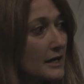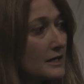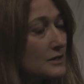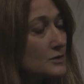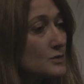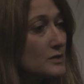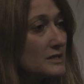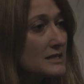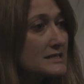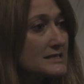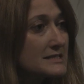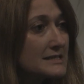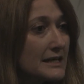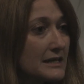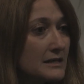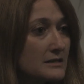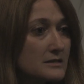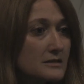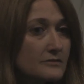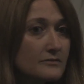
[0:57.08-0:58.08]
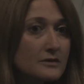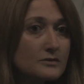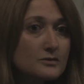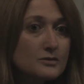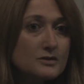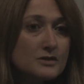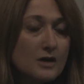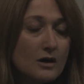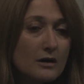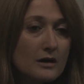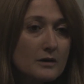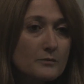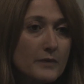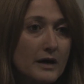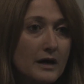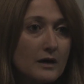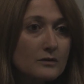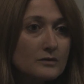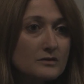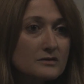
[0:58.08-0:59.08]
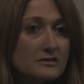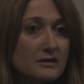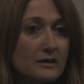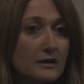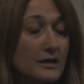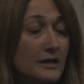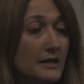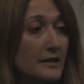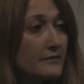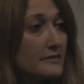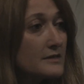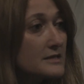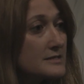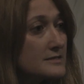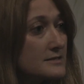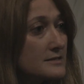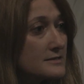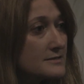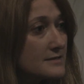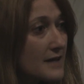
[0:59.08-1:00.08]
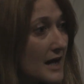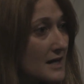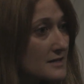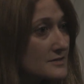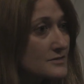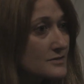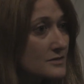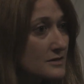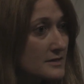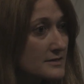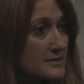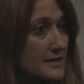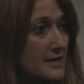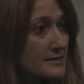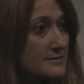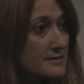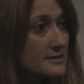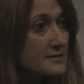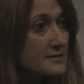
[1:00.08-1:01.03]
and to an extent, even to talk about these disasters as